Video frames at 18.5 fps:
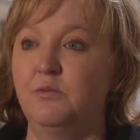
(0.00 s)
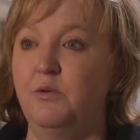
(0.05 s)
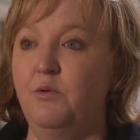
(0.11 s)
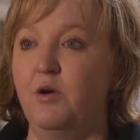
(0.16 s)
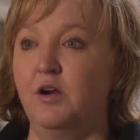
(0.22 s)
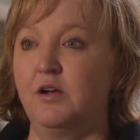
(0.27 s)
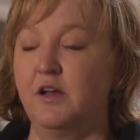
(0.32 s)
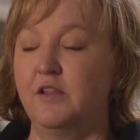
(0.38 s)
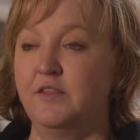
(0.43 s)
We
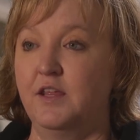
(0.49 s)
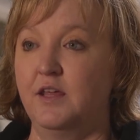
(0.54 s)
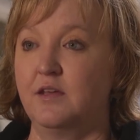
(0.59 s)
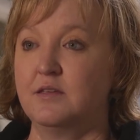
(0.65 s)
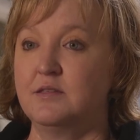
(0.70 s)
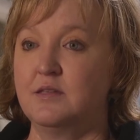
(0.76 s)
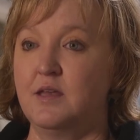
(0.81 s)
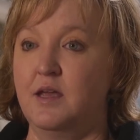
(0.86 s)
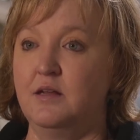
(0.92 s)
work on
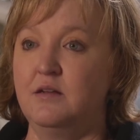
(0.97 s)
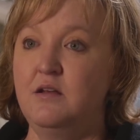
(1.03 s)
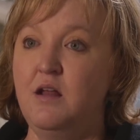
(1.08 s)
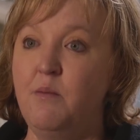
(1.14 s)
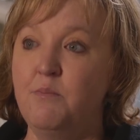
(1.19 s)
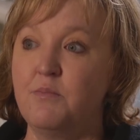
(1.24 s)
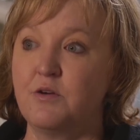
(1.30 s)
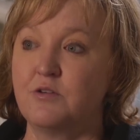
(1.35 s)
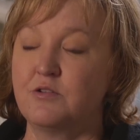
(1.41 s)
things like
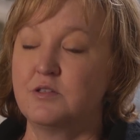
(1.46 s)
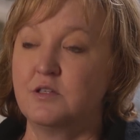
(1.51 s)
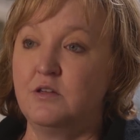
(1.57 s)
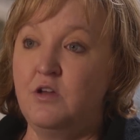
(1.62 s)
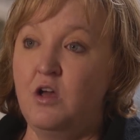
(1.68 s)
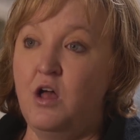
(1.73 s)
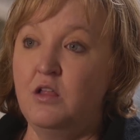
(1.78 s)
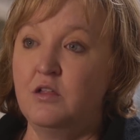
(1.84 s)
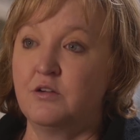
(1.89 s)
numbers
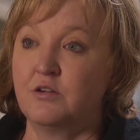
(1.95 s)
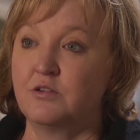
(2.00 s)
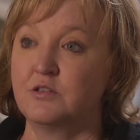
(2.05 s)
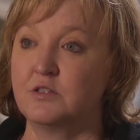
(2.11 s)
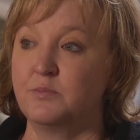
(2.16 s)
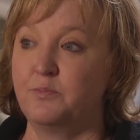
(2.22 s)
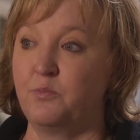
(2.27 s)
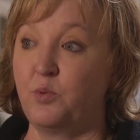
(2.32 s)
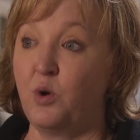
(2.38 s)
and
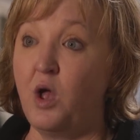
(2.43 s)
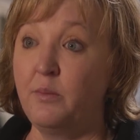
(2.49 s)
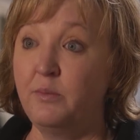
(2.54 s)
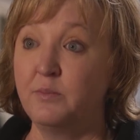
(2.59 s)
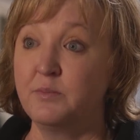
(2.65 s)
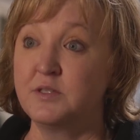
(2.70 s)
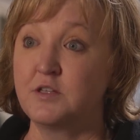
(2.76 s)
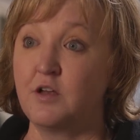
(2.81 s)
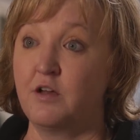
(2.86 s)
colors,
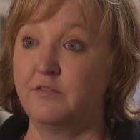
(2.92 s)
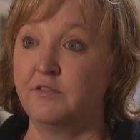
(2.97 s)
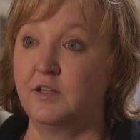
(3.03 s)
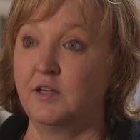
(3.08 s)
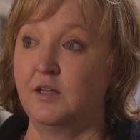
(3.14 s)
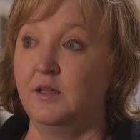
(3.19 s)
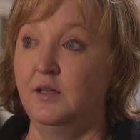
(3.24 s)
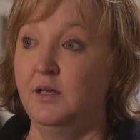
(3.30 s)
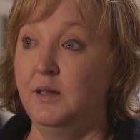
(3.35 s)
problem
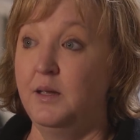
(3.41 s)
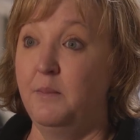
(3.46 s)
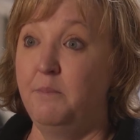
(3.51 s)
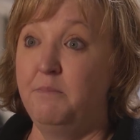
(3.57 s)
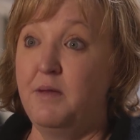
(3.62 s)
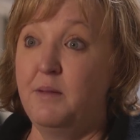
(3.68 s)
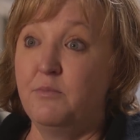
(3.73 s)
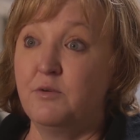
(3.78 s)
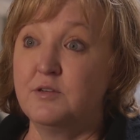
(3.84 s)
solving,
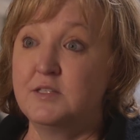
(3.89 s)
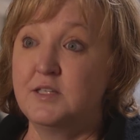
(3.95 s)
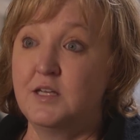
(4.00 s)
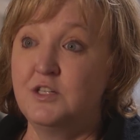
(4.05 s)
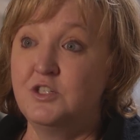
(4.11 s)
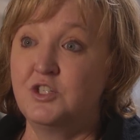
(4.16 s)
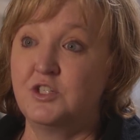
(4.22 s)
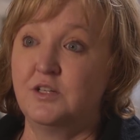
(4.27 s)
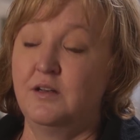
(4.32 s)

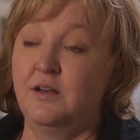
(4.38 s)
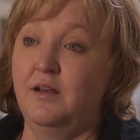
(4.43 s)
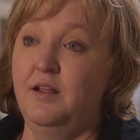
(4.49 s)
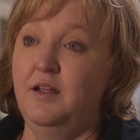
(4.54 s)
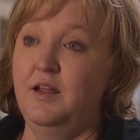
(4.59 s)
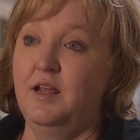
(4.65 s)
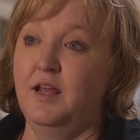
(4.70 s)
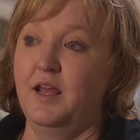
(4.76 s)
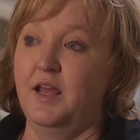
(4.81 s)
memorization,
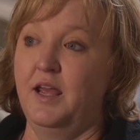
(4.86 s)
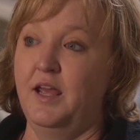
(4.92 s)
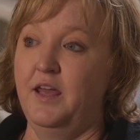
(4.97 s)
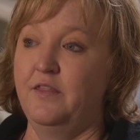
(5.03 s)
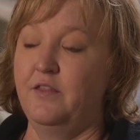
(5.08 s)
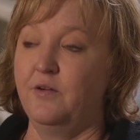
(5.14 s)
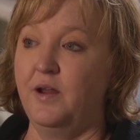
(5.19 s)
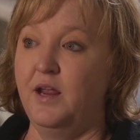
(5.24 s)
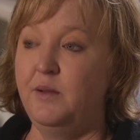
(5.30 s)

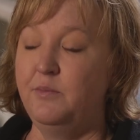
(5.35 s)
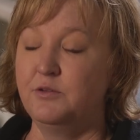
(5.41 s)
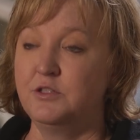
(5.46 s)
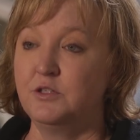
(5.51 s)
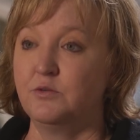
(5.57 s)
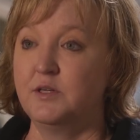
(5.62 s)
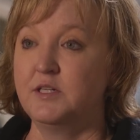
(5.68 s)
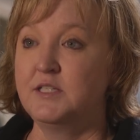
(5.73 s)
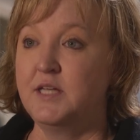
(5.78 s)
and they're able
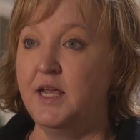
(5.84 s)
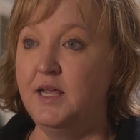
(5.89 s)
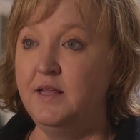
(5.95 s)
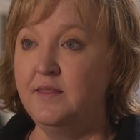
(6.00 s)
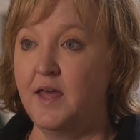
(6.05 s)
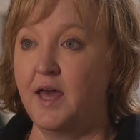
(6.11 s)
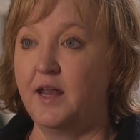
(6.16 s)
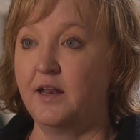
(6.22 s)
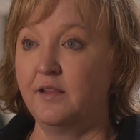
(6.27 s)
to
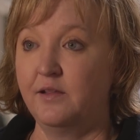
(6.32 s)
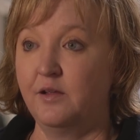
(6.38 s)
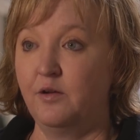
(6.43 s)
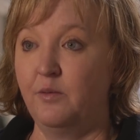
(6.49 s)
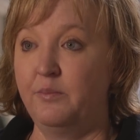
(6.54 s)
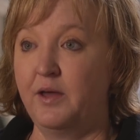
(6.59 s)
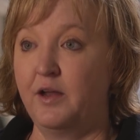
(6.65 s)
retain that a little